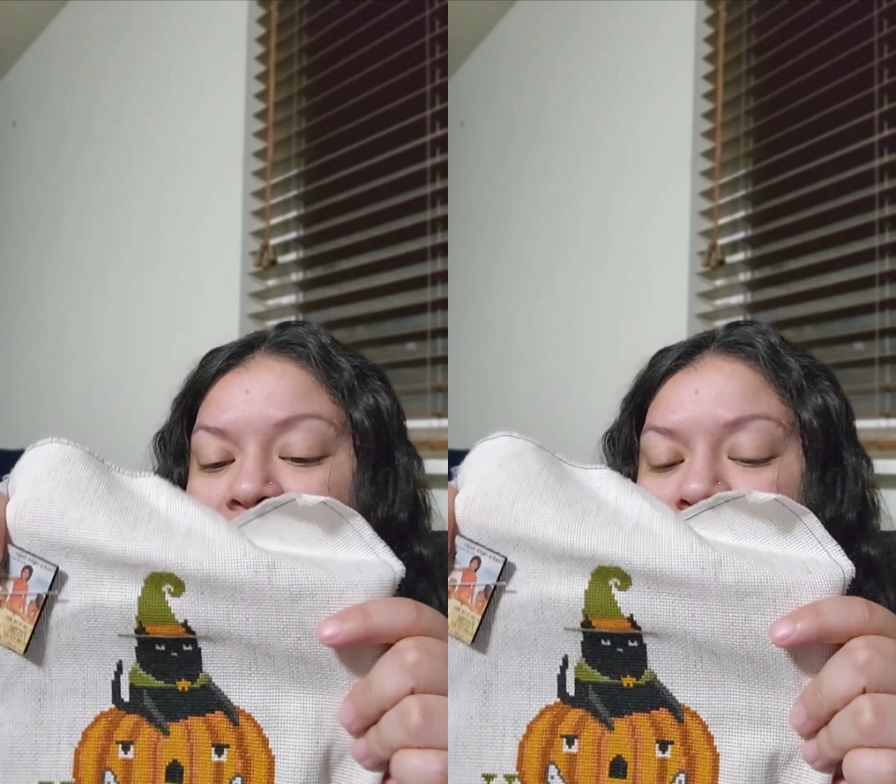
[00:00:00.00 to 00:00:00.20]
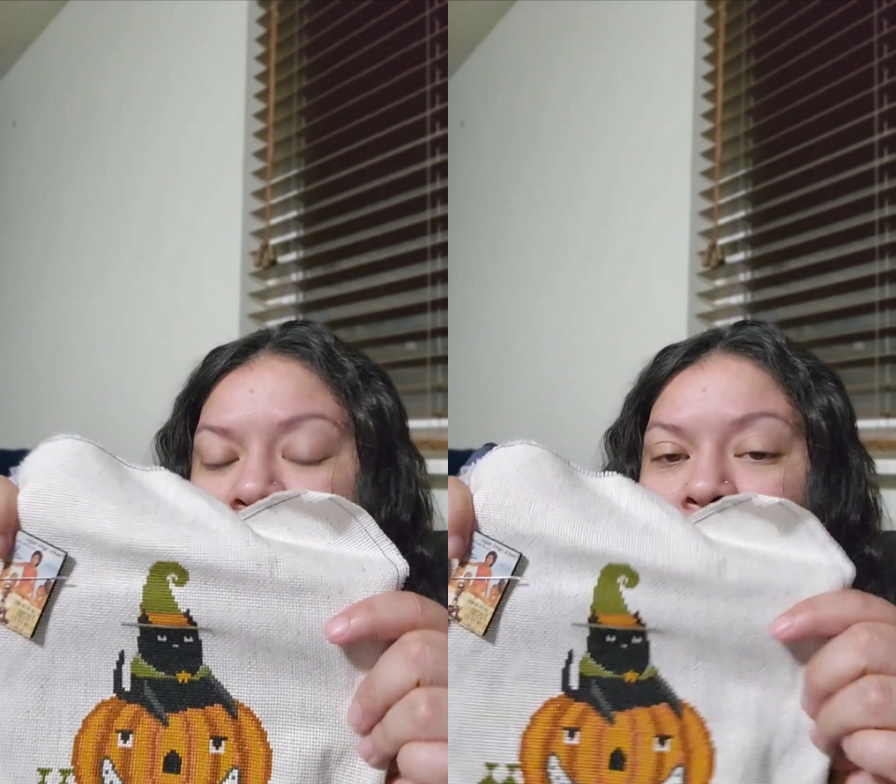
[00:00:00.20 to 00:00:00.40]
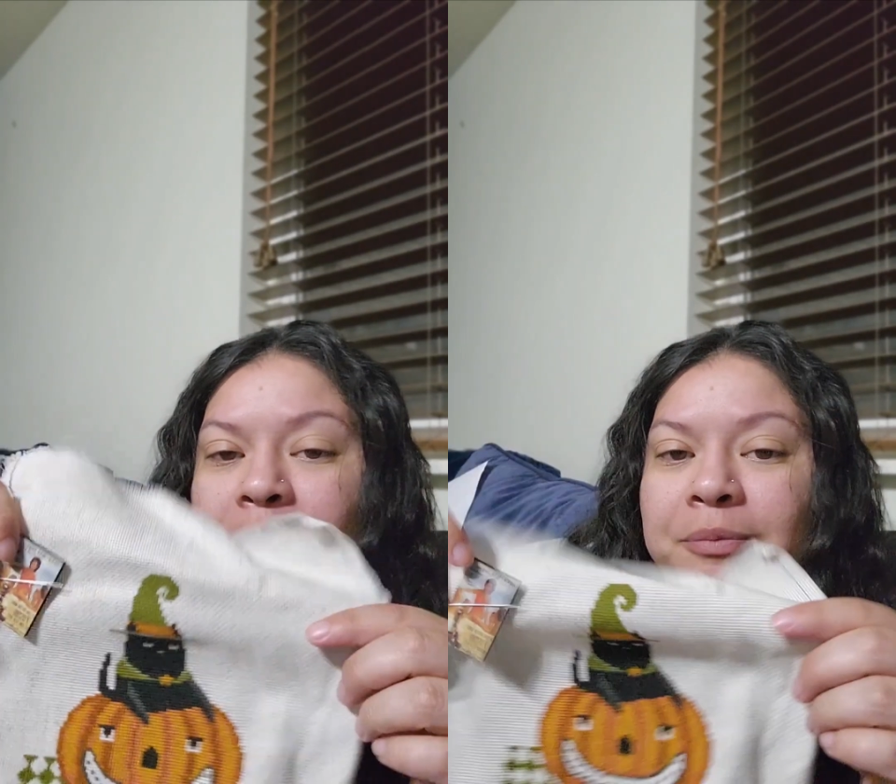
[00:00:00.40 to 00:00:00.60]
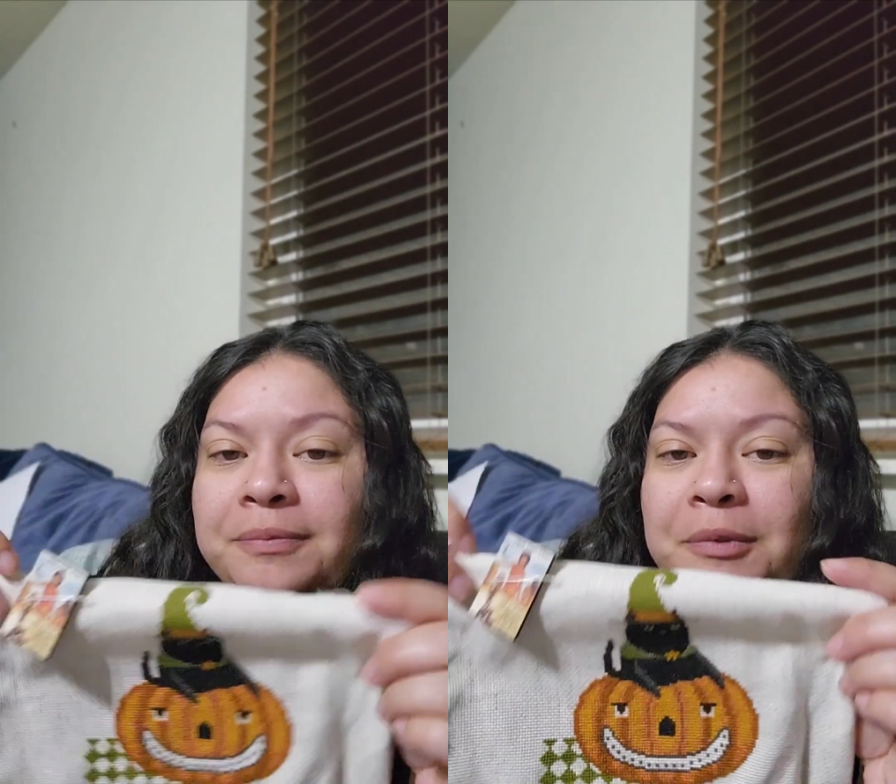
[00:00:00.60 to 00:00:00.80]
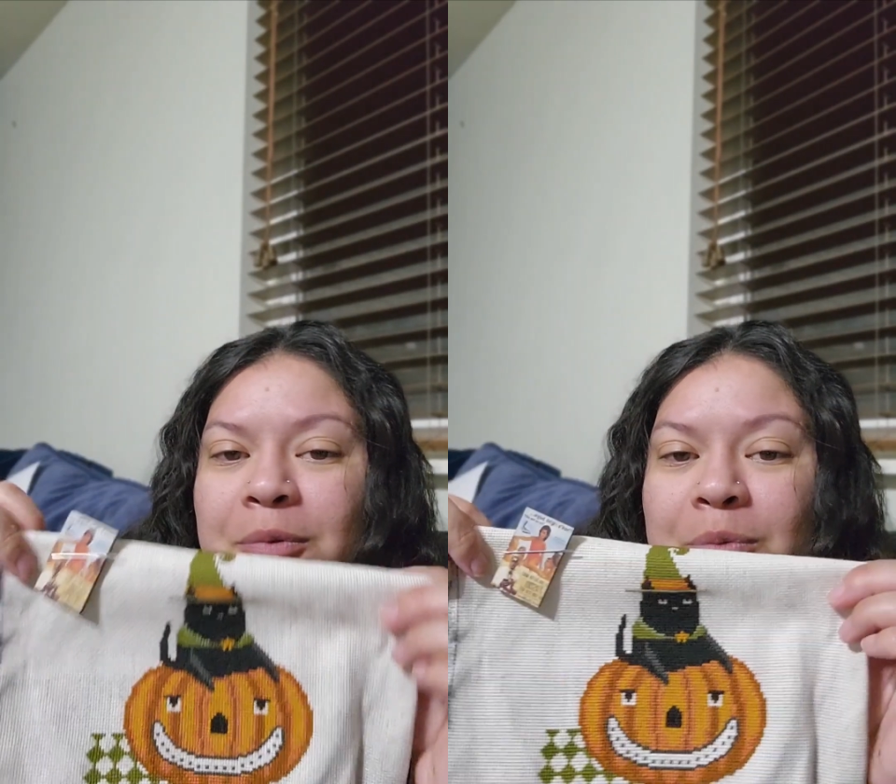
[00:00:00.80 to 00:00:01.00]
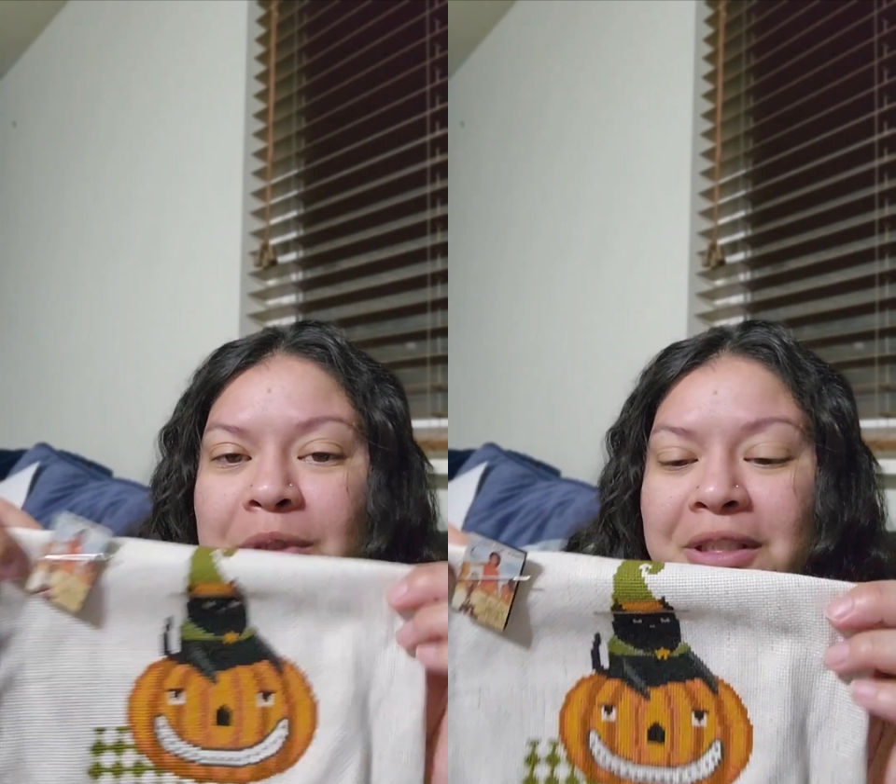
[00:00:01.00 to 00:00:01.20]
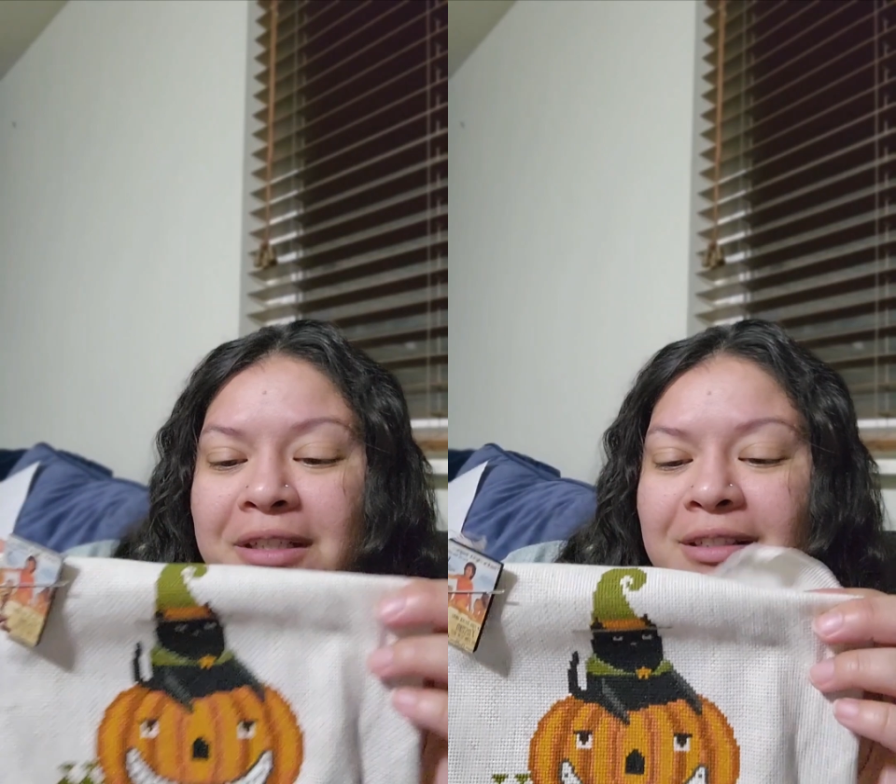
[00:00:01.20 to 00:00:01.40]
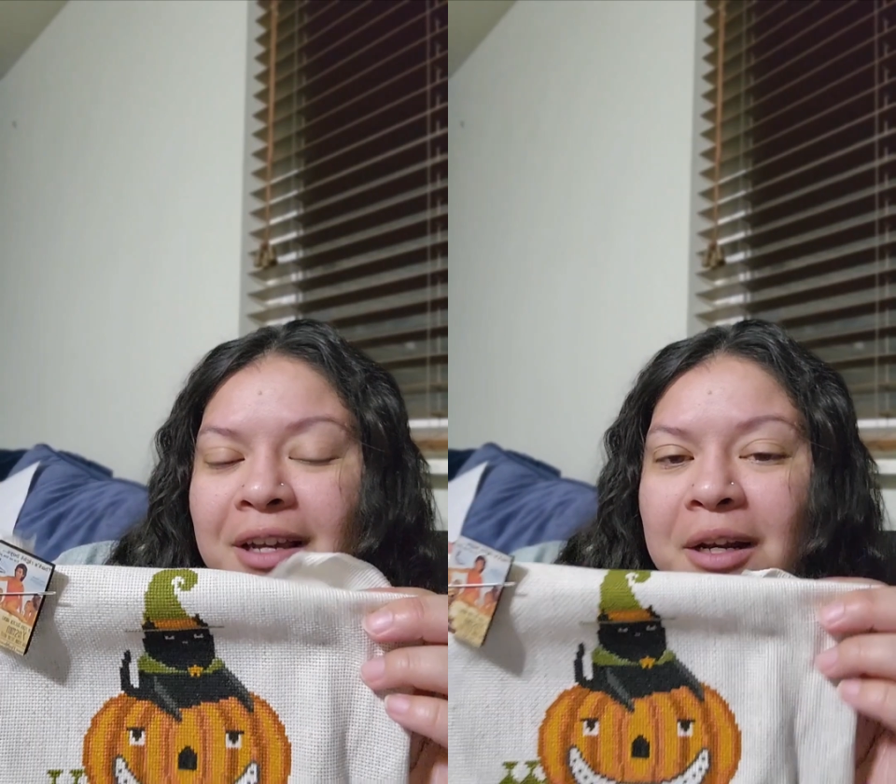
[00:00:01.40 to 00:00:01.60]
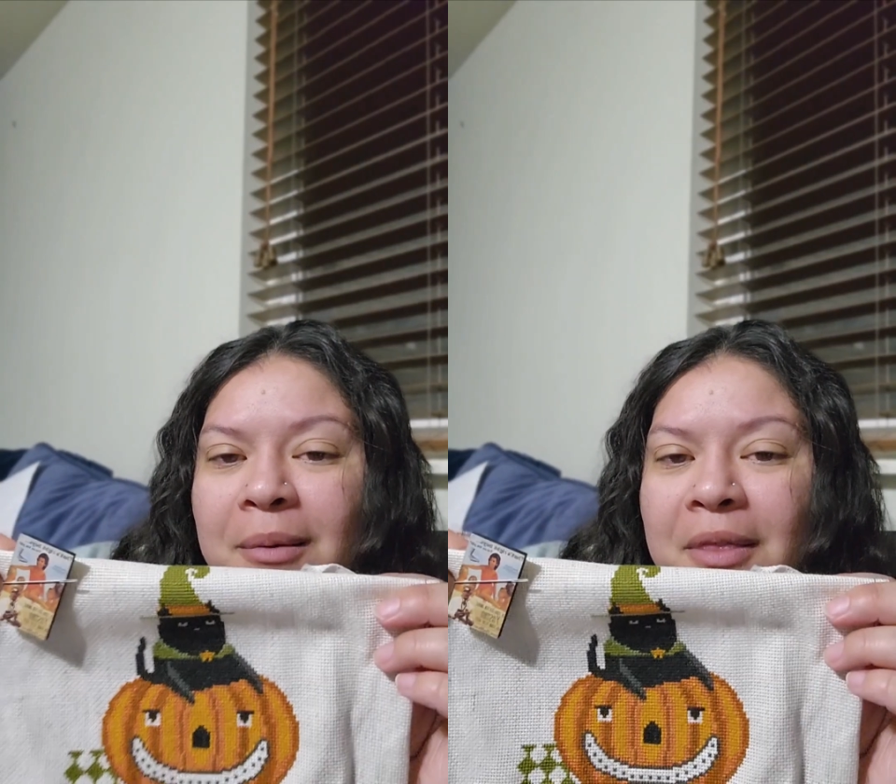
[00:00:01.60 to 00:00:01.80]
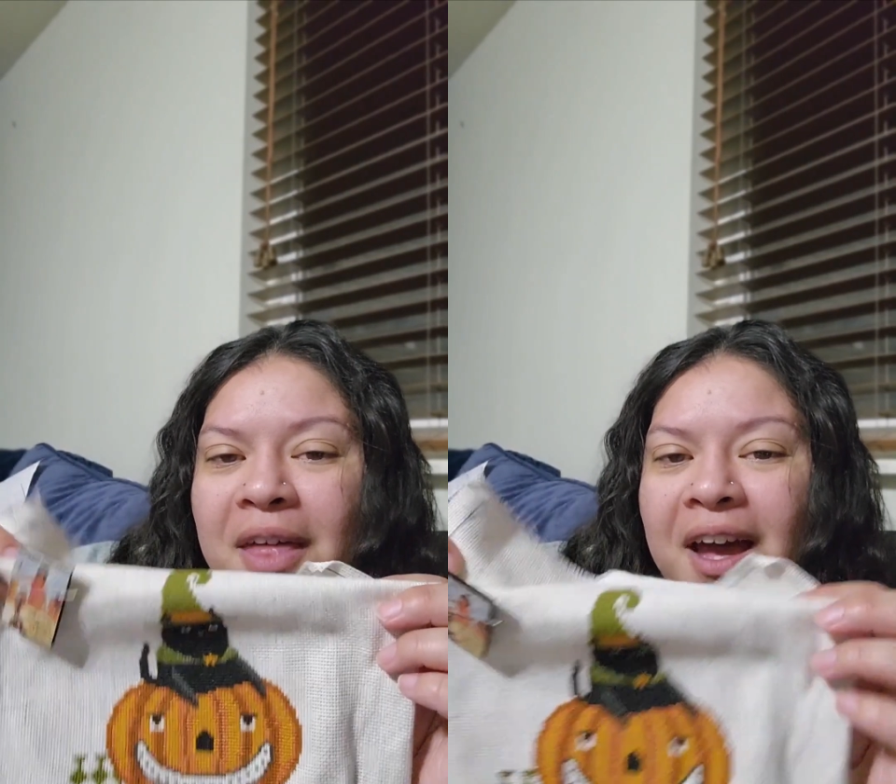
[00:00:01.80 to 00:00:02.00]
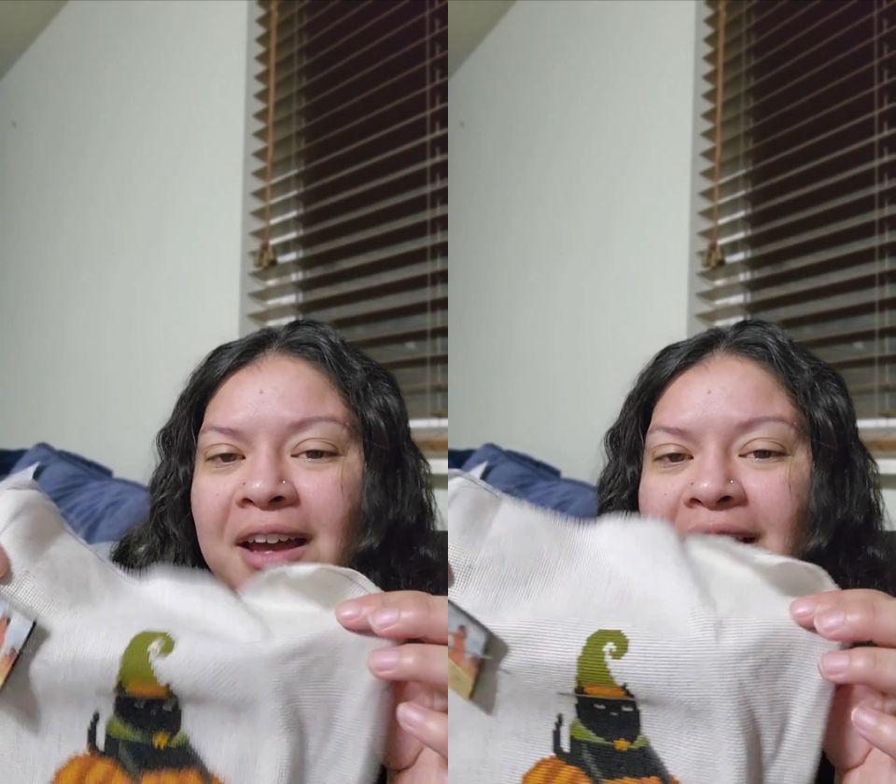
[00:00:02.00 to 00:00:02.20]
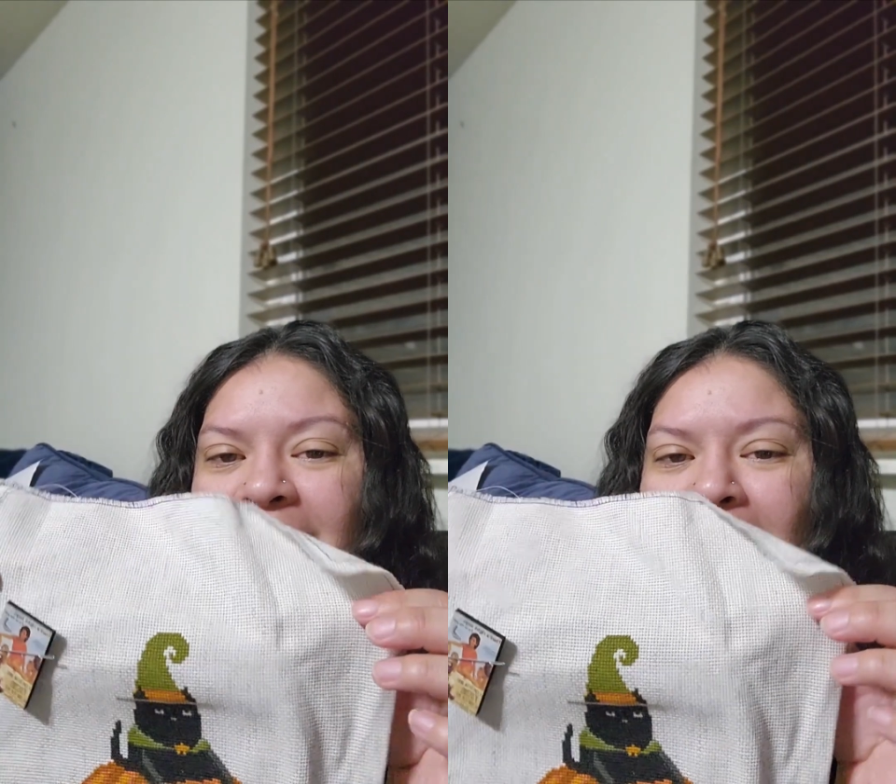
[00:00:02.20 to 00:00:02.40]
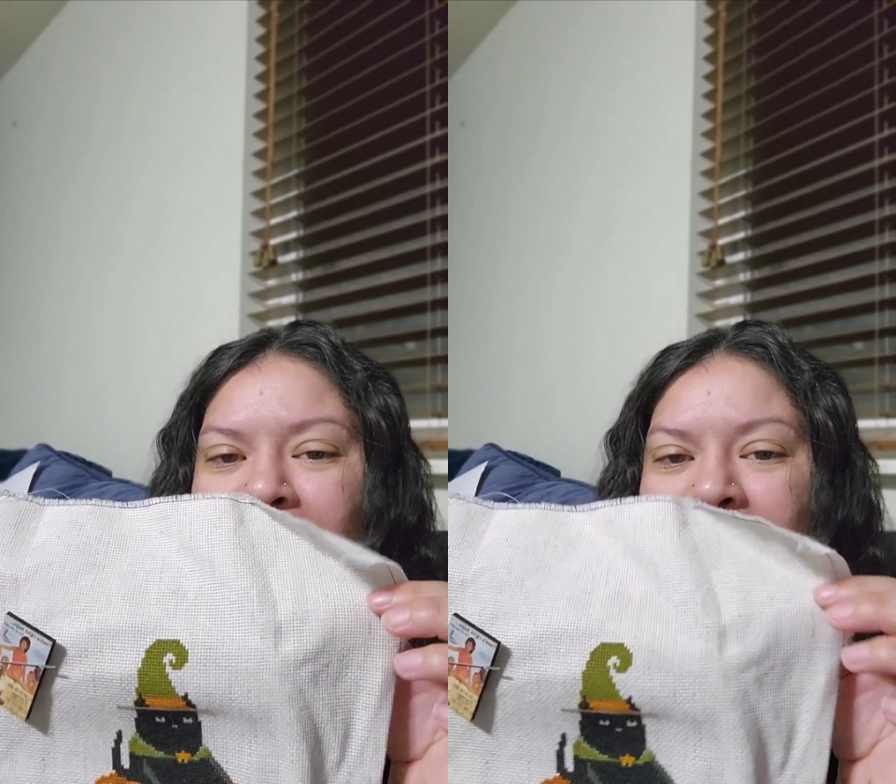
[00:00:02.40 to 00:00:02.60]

So really excited about that.